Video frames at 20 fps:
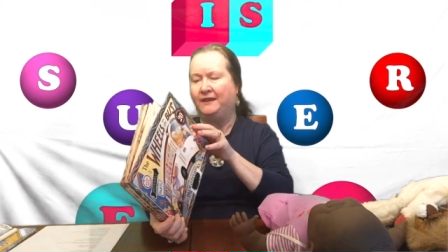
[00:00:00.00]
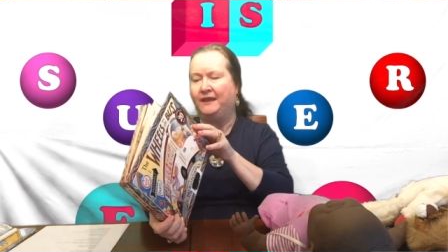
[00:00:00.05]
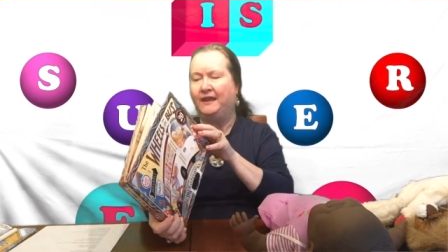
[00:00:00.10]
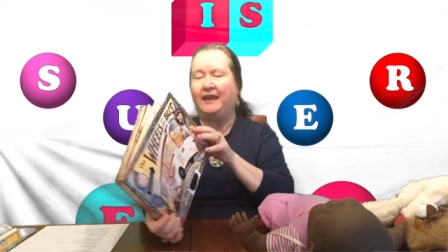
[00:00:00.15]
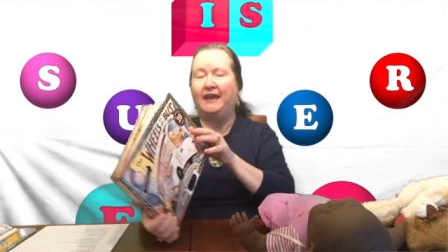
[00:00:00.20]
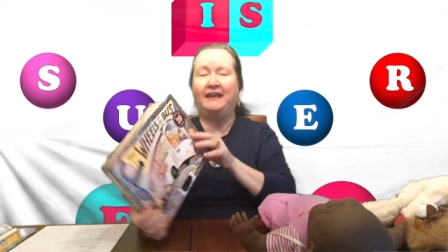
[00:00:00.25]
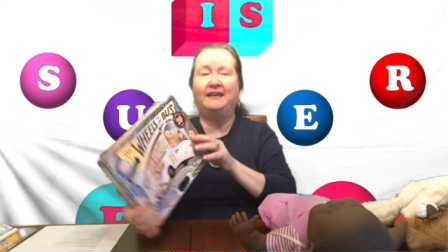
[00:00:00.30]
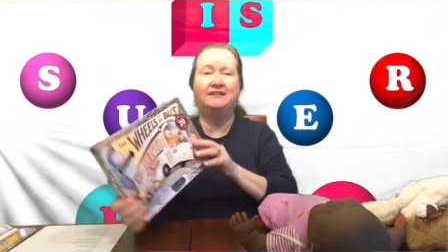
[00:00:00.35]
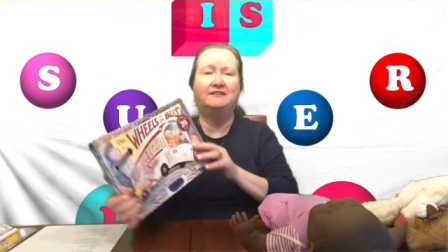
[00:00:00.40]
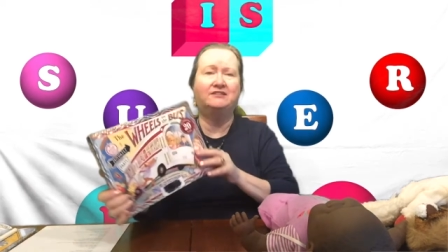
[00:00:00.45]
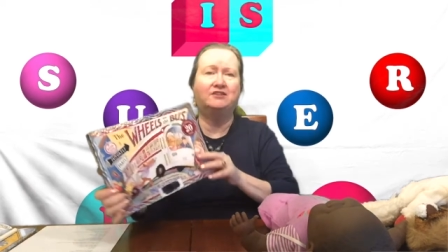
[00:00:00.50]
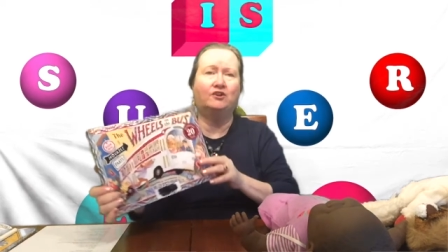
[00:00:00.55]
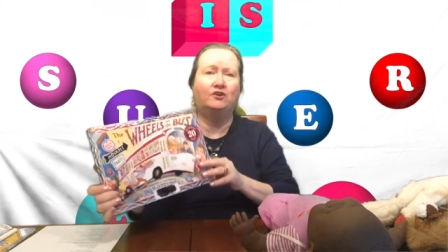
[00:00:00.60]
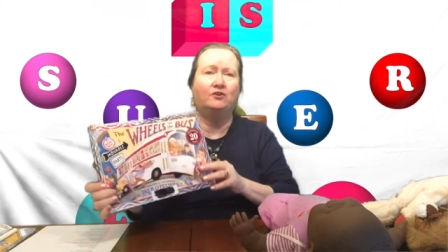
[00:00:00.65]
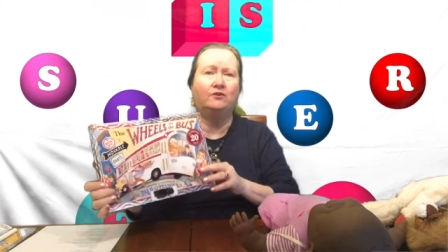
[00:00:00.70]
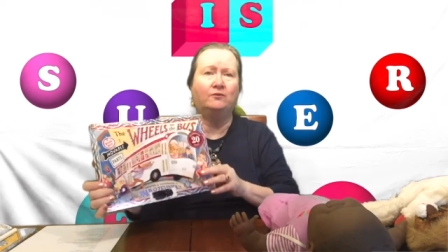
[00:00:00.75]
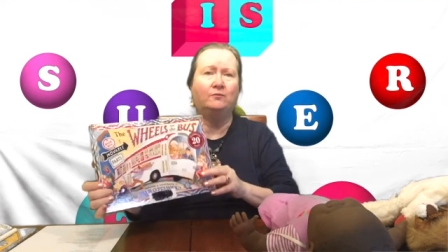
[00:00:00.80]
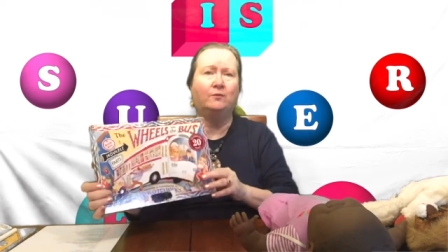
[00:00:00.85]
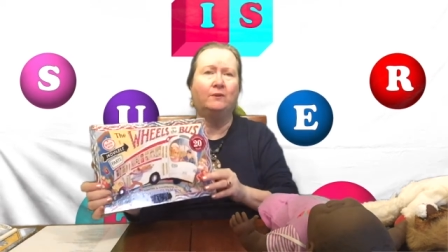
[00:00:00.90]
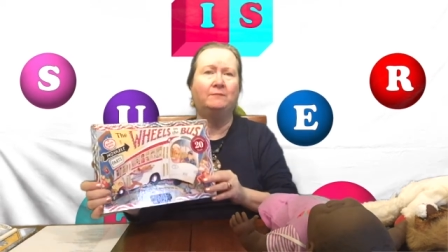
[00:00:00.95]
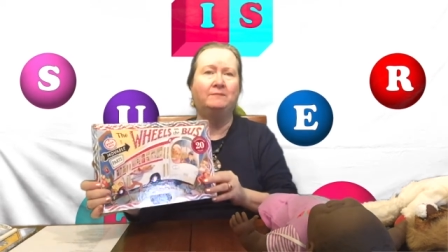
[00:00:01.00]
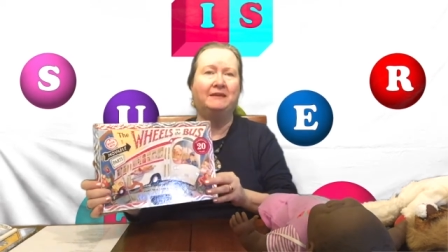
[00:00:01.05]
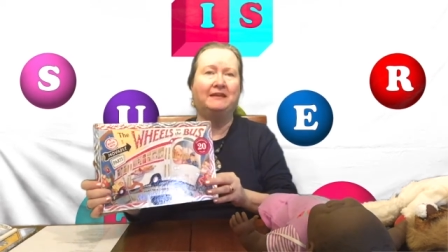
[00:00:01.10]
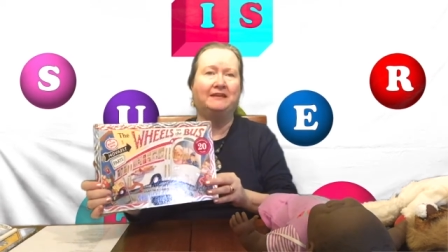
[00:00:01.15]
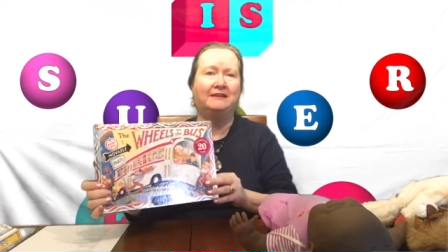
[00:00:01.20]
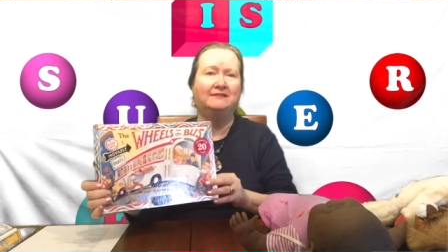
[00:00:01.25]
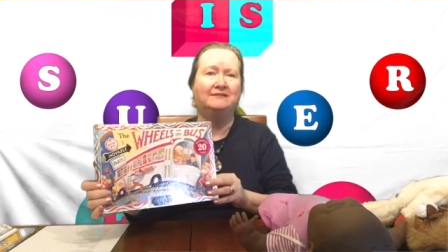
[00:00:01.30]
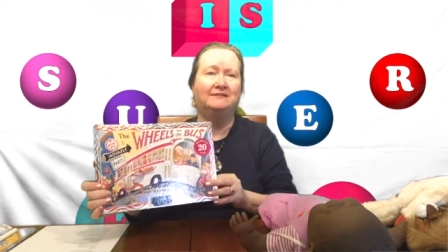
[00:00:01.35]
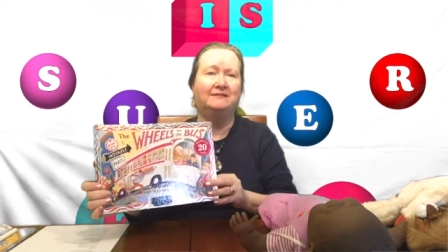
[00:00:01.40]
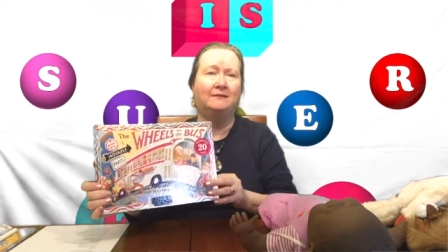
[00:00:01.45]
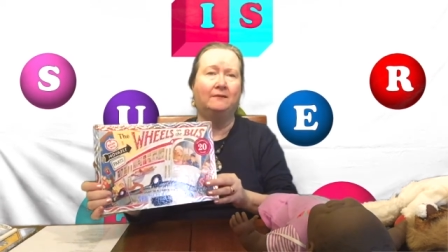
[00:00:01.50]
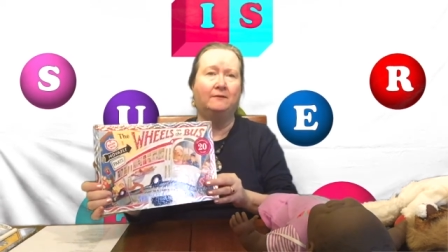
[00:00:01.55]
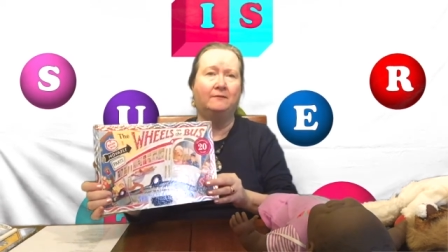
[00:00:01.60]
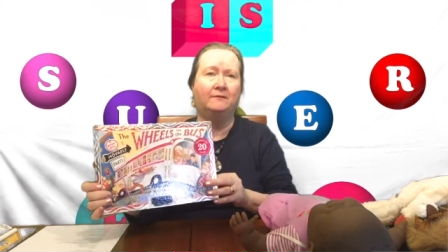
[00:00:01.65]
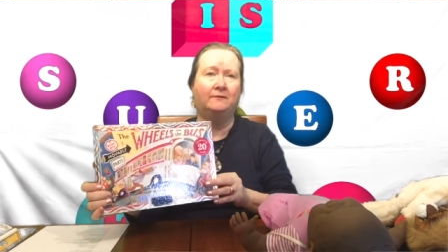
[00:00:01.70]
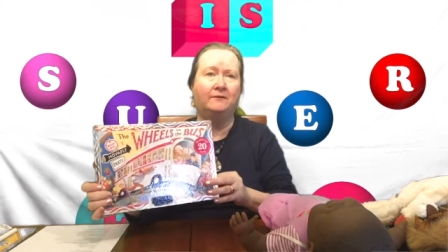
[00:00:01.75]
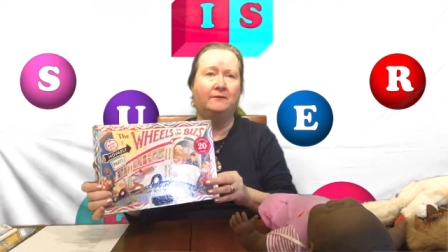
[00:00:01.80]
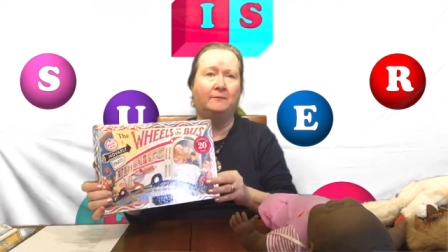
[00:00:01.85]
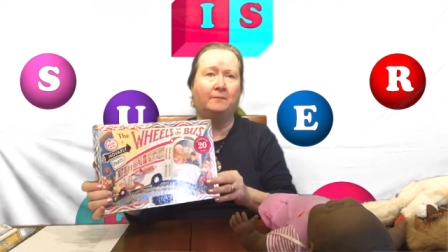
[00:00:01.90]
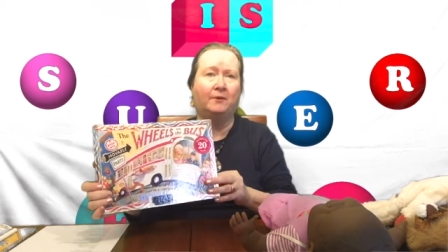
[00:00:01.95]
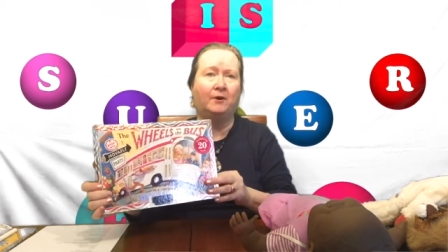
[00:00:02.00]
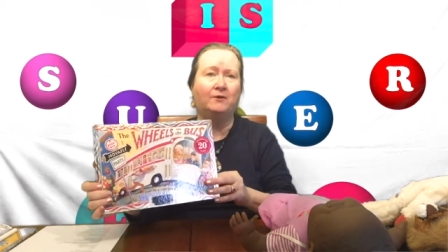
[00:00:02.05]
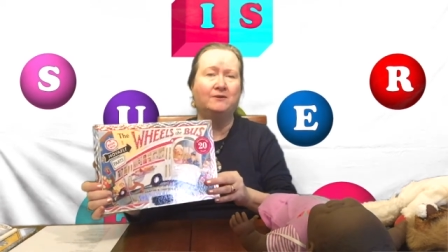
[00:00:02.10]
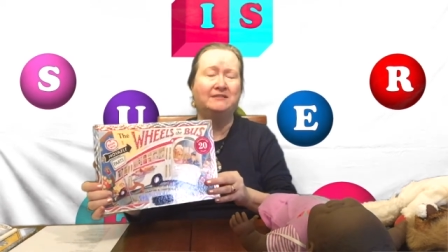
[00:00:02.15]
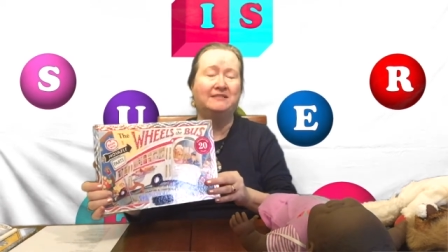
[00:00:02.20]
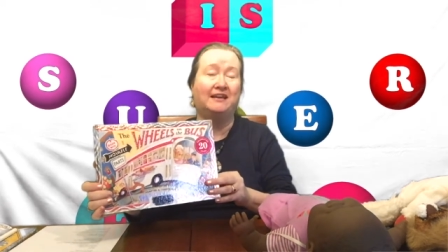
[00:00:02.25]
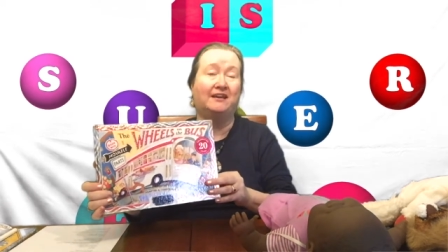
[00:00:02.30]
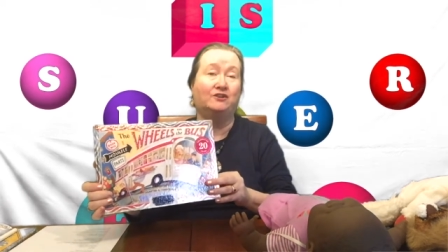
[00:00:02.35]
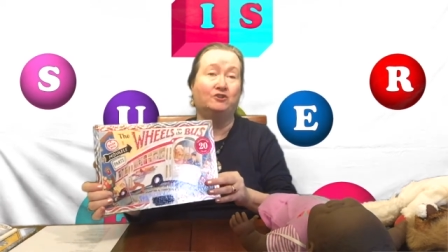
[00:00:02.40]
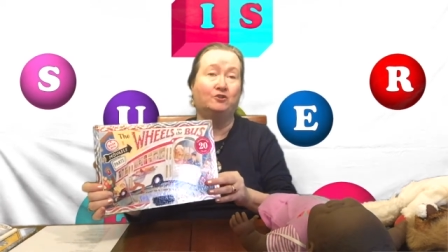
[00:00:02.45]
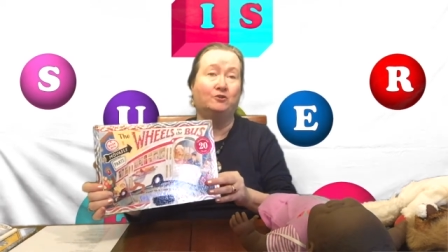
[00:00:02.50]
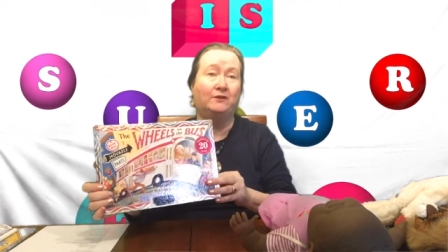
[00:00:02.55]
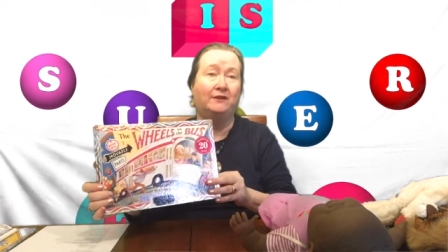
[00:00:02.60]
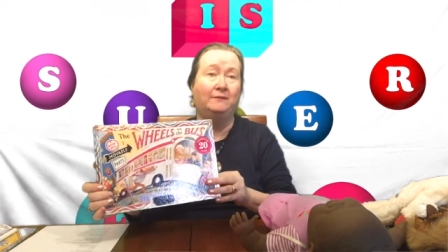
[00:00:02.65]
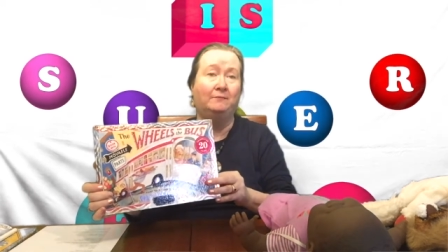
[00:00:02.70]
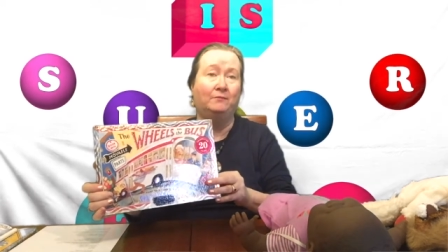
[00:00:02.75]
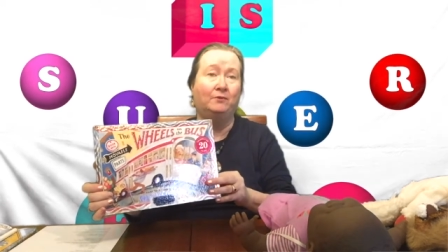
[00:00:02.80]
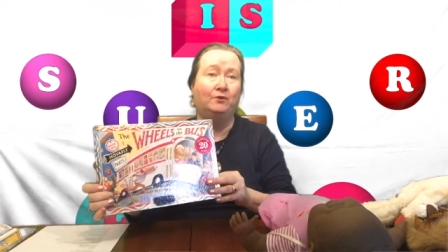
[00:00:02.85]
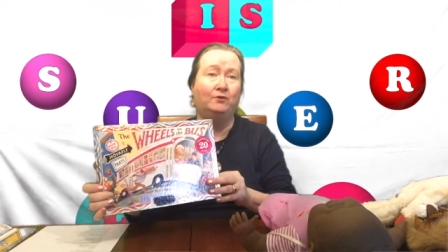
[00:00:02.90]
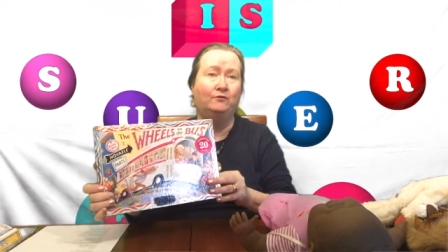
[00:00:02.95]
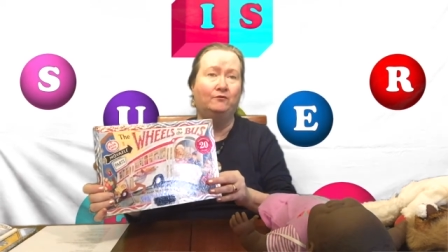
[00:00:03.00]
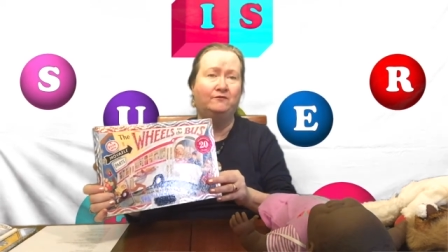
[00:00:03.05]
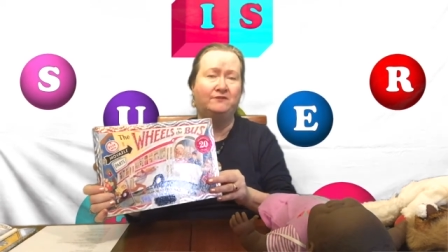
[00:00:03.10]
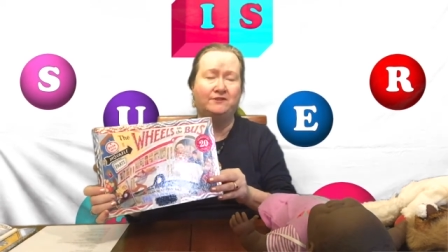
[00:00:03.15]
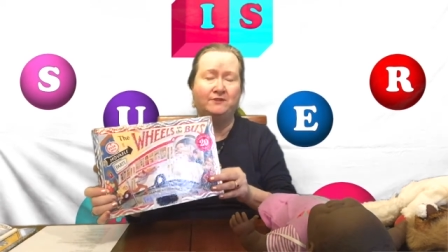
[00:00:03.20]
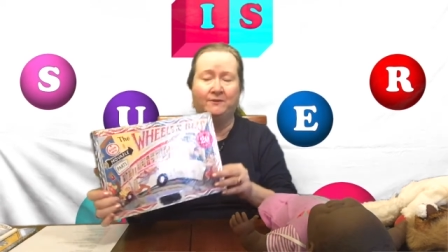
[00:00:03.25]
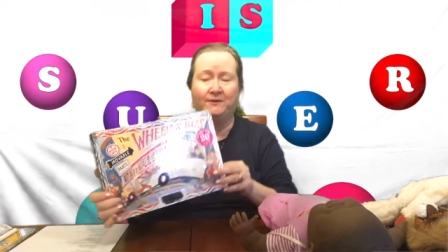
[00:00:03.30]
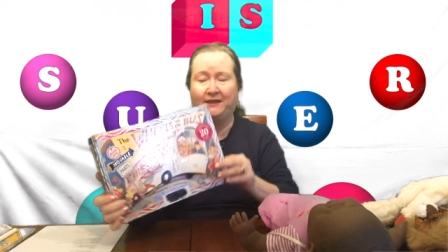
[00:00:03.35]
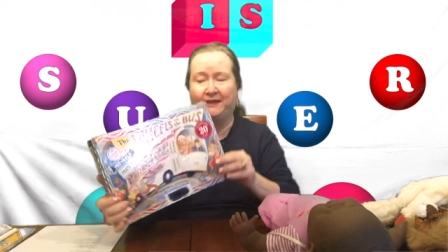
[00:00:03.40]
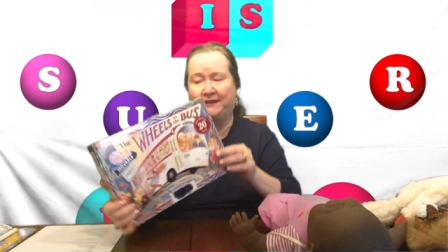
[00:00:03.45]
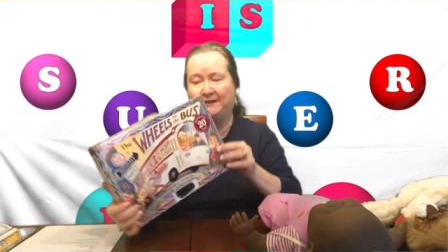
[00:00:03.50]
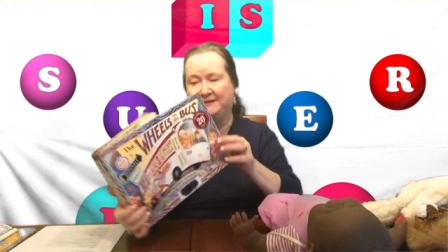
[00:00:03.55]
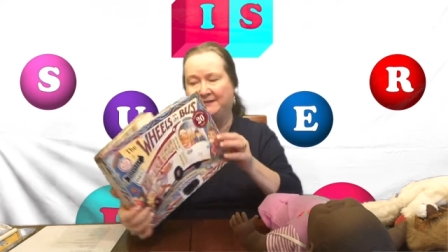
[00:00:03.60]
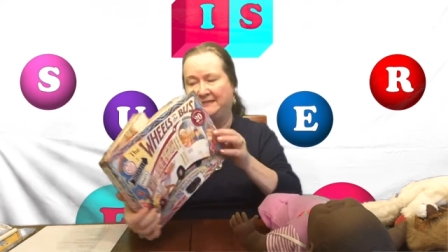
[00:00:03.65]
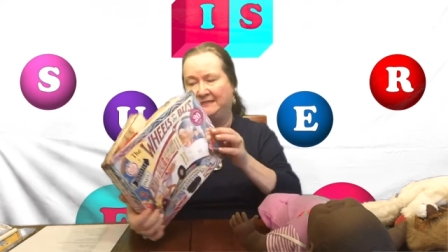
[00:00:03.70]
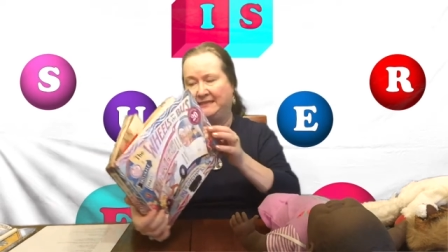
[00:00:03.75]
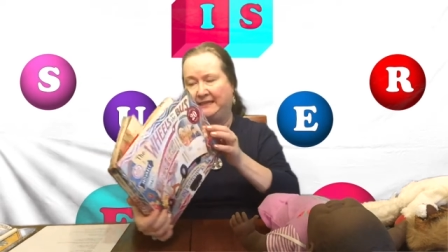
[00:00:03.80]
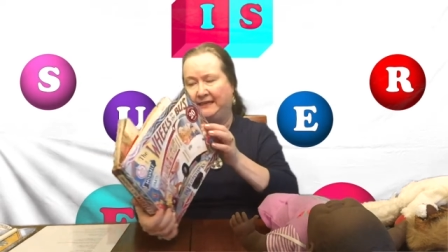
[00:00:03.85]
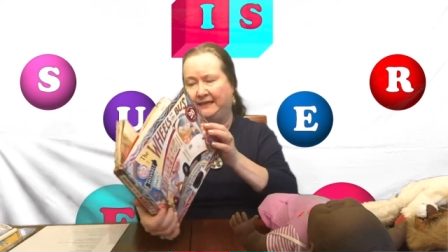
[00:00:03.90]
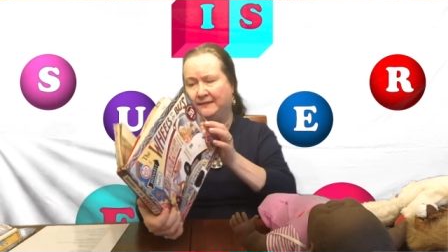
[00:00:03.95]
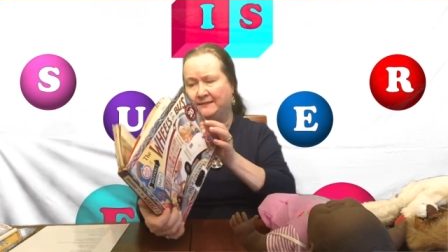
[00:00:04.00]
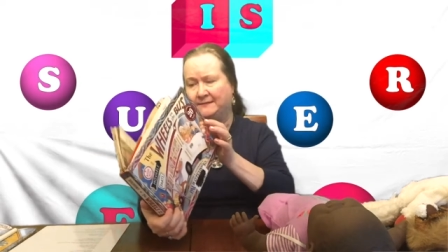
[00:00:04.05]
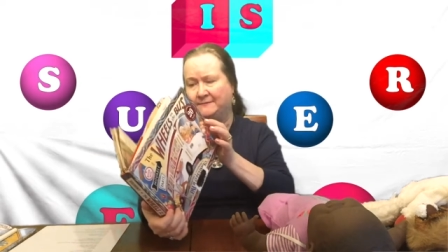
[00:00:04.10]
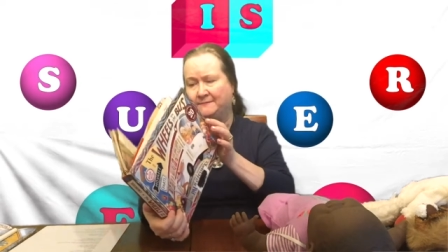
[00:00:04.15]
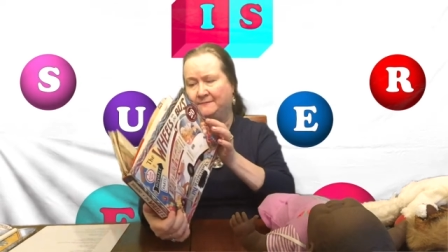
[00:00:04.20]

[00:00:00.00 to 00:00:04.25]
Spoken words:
And it's a good one because the parts actually move so they can see it.